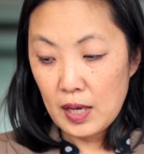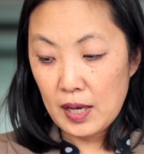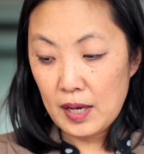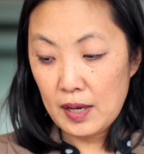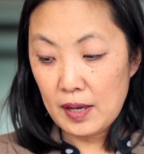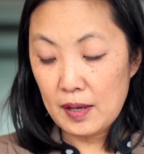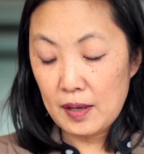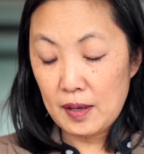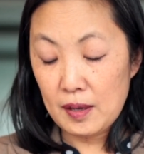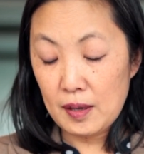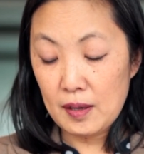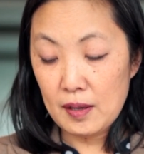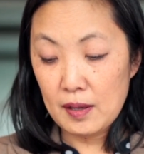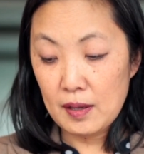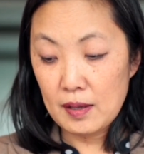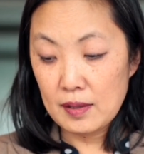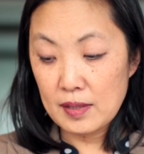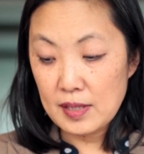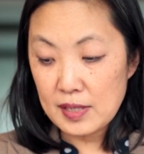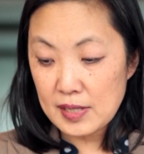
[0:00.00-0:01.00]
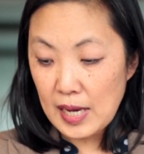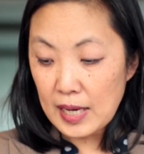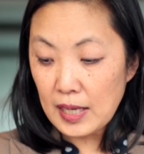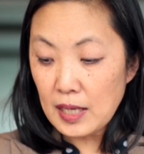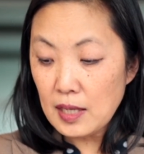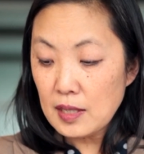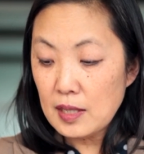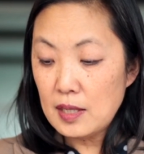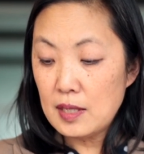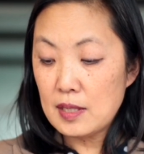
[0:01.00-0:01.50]
The
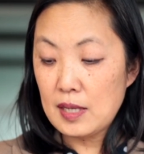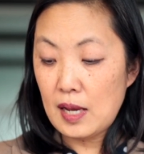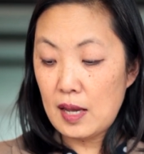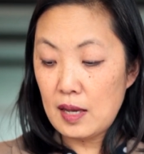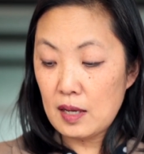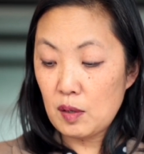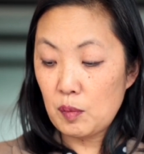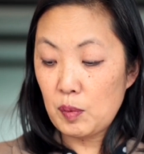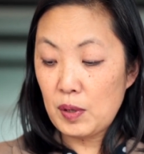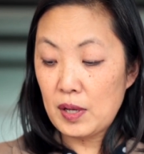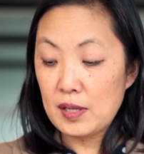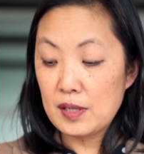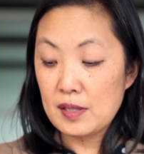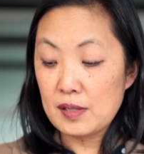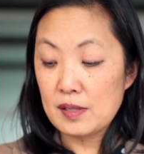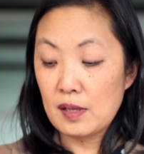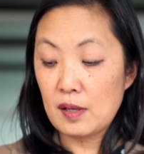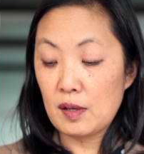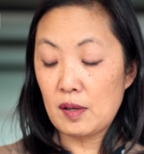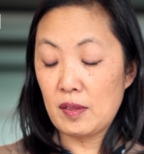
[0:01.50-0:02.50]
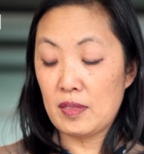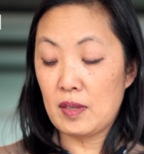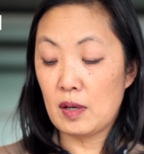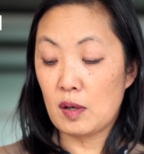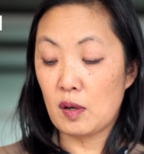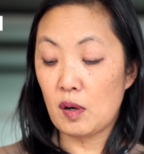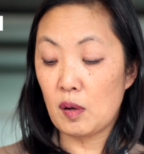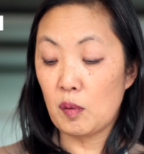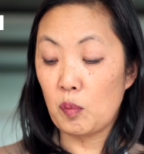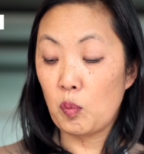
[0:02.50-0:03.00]
second key takeaway is that
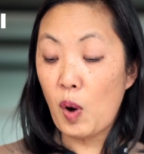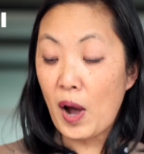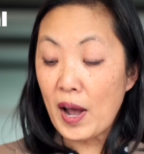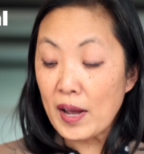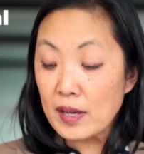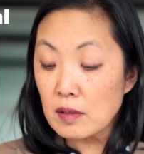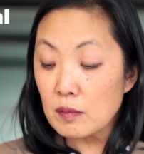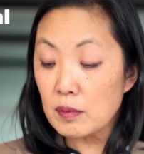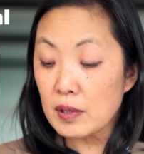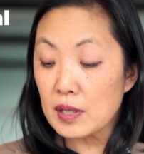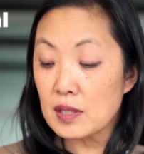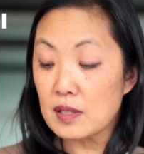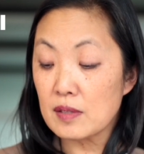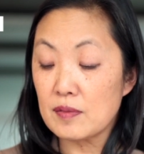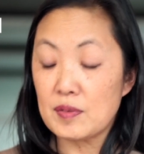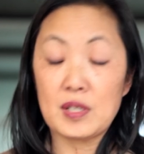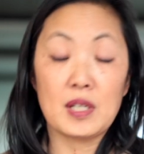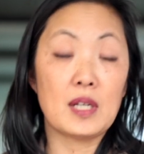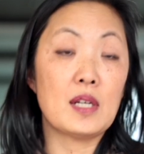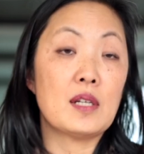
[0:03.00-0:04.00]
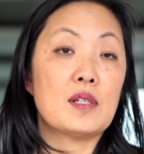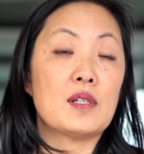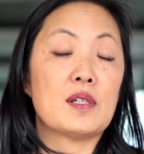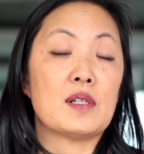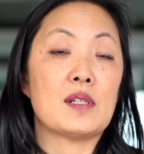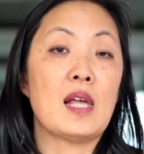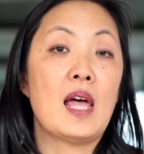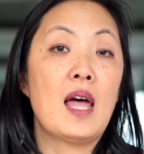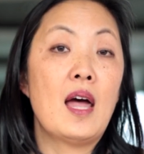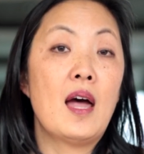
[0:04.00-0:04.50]
there are a wide range of
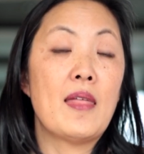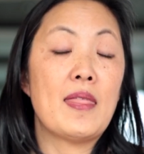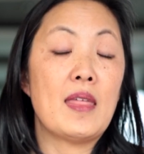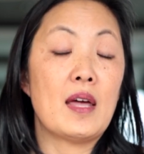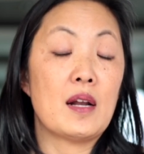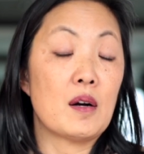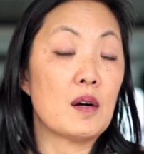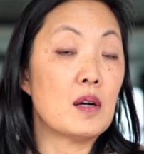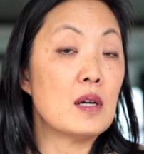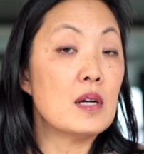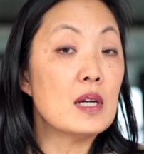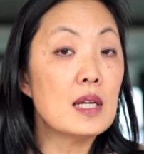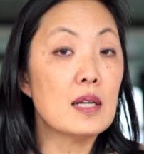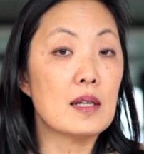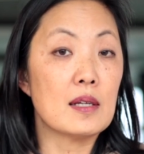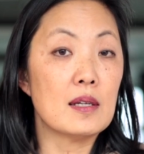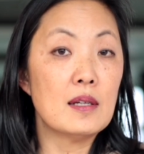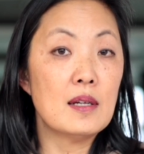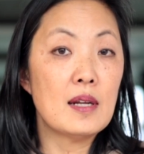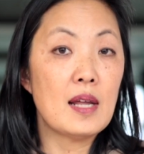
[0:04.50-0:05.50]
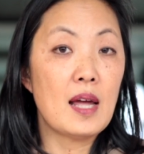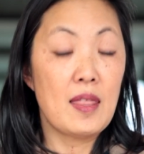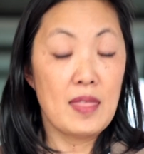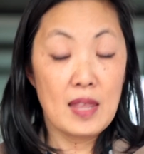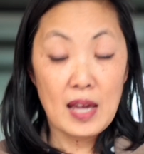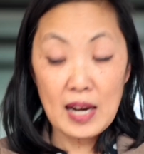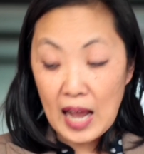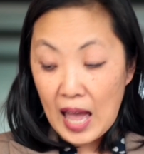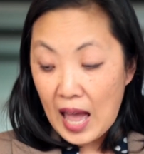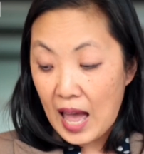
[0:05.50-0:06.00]
changes that are needed
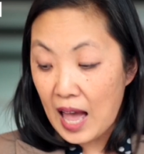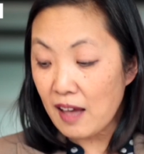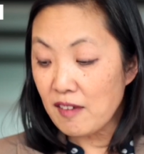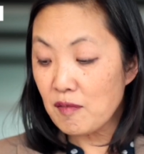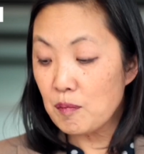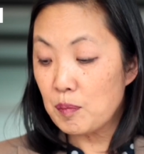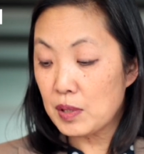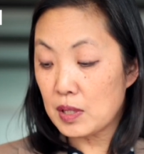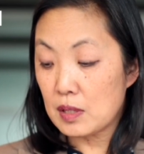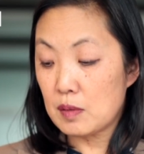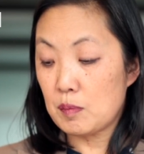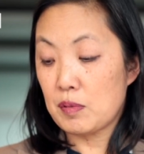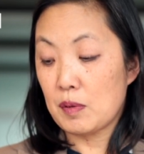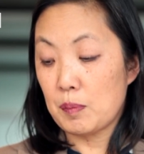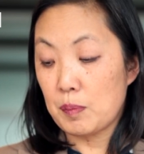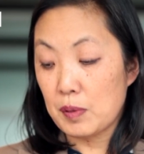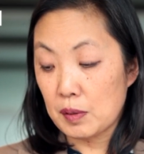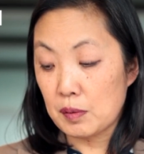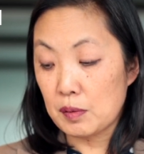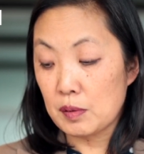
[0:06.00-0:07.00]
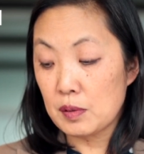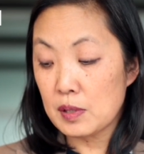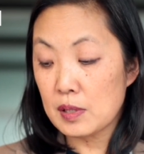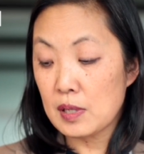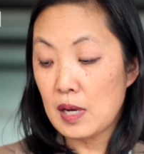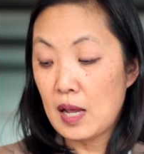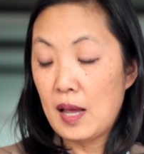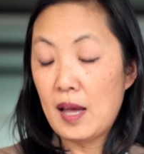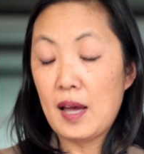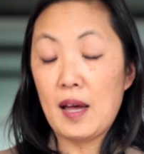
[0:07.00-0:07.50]
and that have been
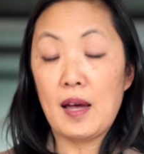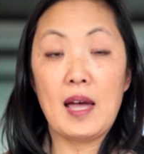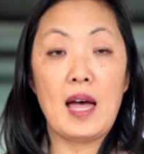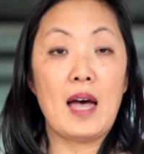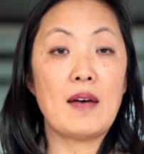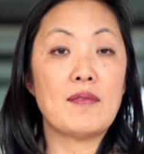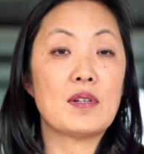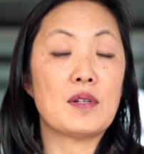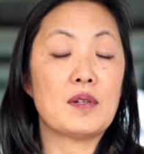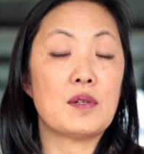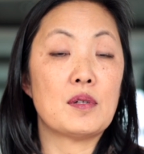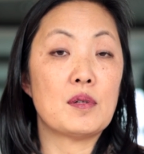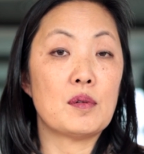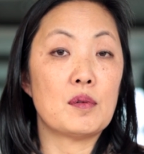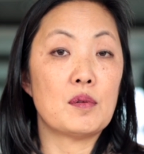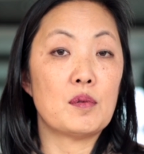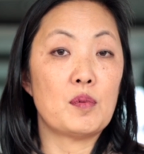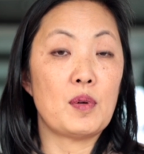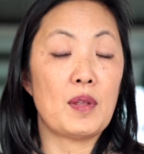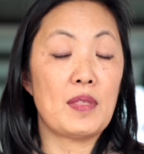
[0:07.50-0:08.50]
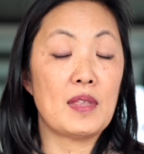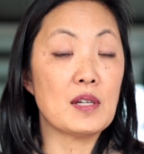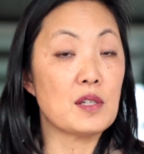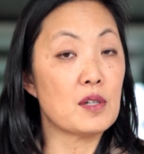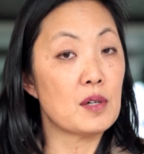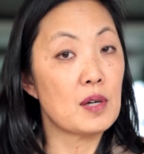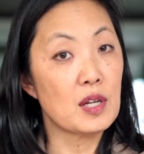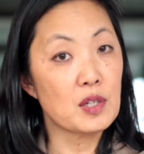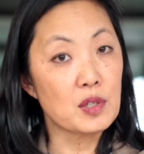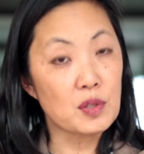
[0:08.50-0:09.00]
proposed, having to do with
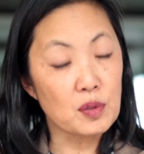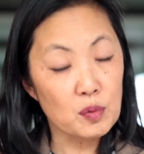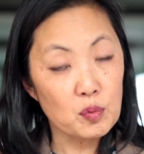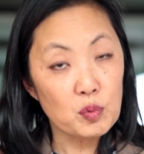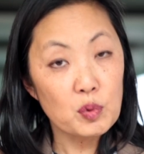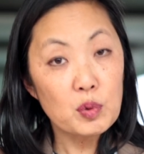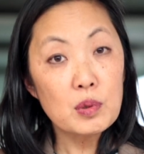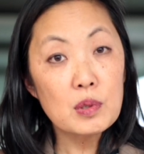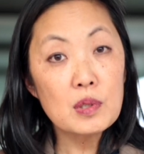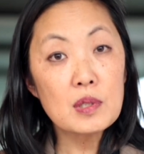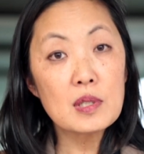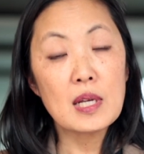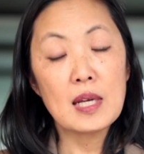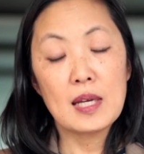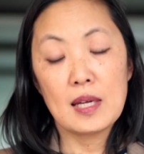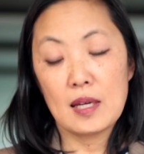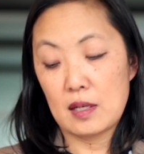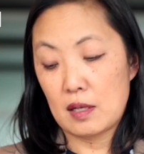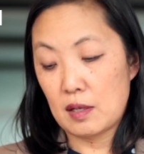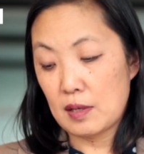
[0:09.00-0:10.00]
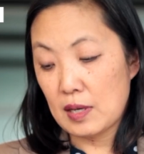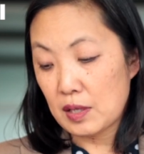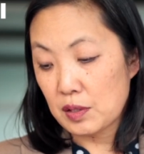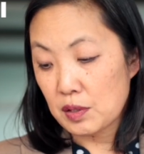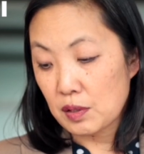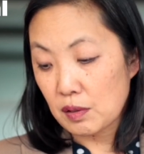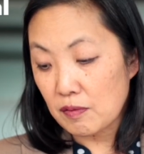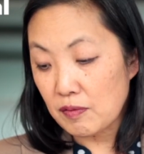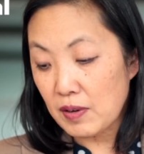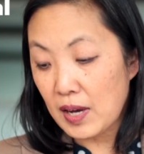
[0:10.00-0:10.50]
international rules,
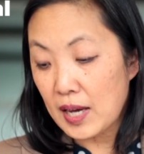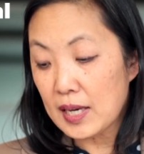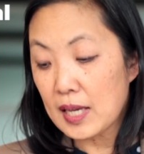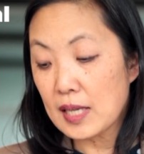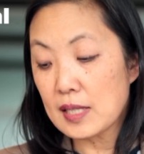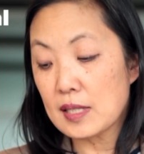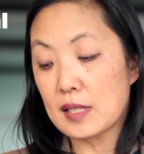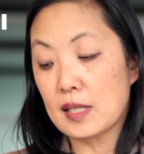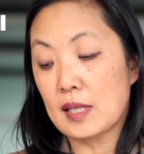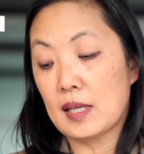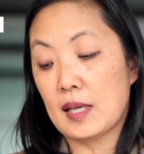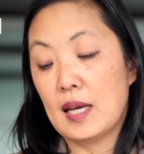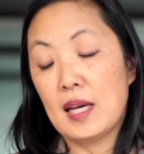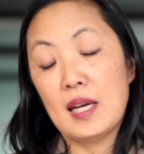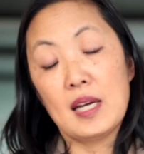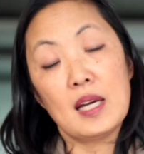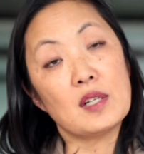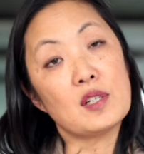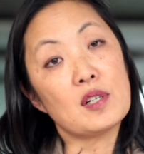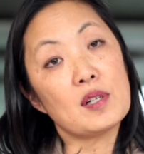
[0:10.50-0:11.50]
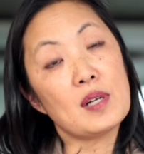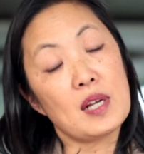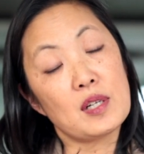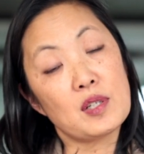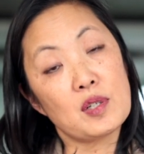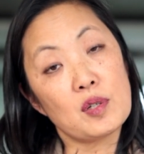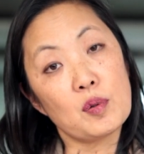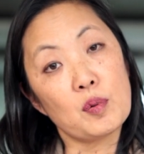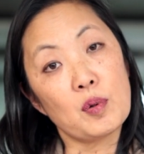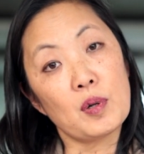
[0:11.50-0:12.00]
international financing,
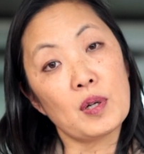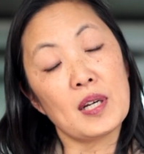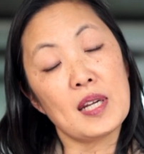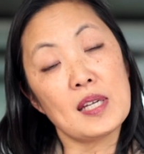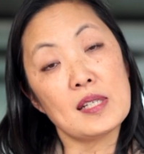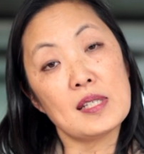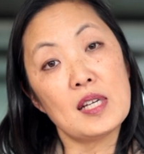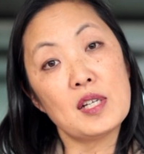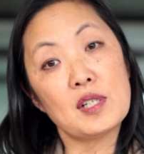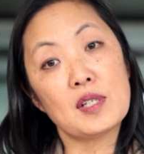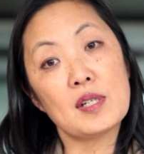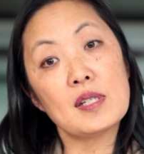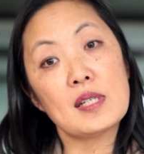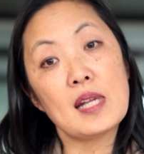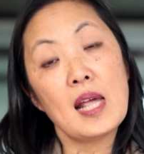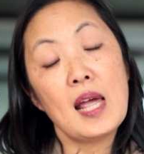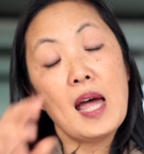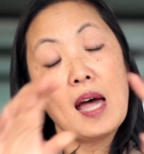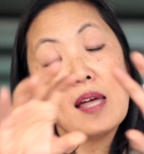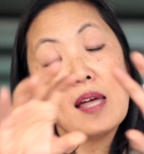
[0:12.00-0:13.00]
international organizations,